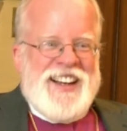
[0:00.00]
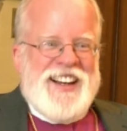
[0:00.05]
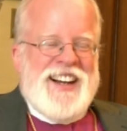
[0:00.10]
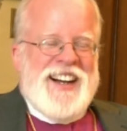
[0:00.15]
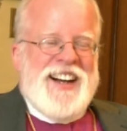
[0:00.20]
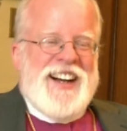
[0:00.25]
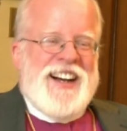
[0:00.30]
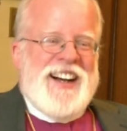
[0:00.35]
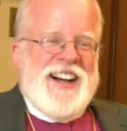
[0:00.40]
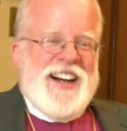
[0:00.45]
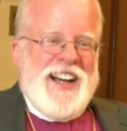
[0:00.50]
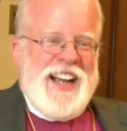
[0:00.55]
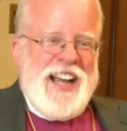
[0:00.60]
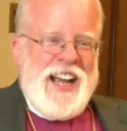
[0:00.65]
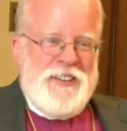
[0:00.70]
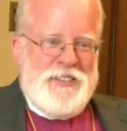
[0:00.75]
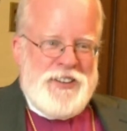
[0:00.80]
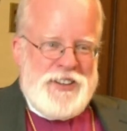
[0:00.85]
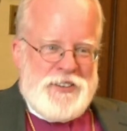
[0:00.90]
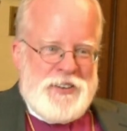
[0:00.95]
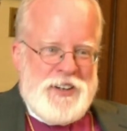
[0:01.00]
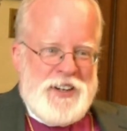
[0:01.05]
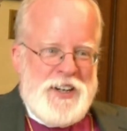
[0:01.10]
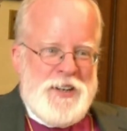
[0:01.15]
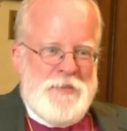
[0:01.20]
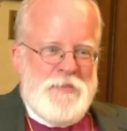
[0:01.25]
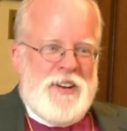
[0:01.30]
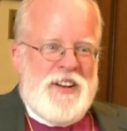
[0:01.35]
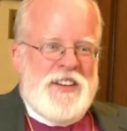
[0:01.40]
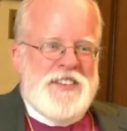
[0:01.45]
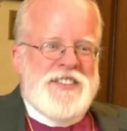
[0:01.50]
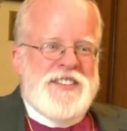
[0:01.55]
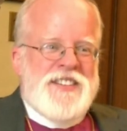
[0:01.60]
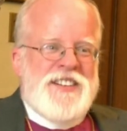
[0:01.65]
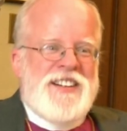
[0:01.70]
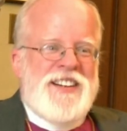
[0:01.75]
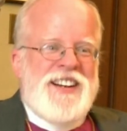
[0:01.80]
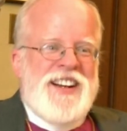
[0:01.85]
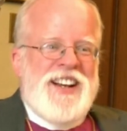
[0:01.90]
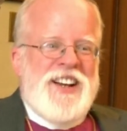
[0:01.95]
I haven't created a
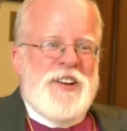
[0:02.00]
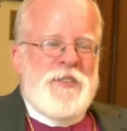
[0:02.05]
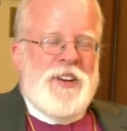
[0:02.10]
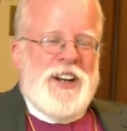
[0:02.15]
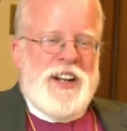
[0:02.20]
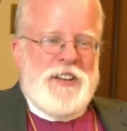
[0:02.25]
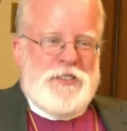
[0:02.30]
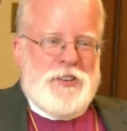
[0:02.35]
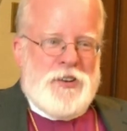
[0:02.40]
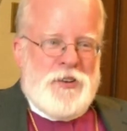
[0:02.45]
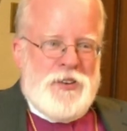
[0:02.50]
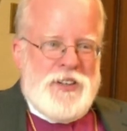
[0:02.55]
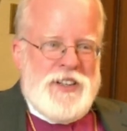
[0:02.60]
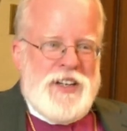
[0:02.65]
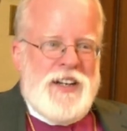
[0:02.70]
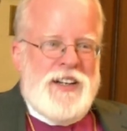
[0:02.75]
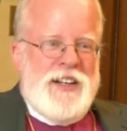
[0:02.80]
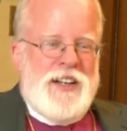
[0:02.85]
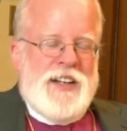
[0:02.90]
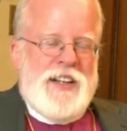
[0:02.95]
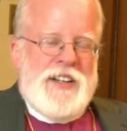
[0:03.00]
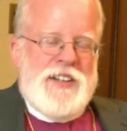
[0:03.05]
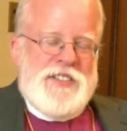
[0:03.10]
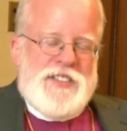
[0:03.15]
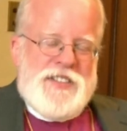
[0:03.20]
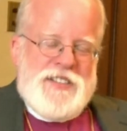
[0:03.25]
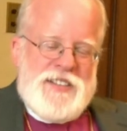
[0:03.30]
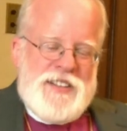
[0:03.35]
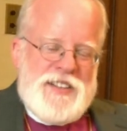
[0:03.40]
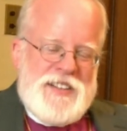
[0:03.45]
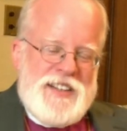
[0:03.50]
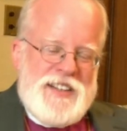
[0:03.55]
monster. What I've created is,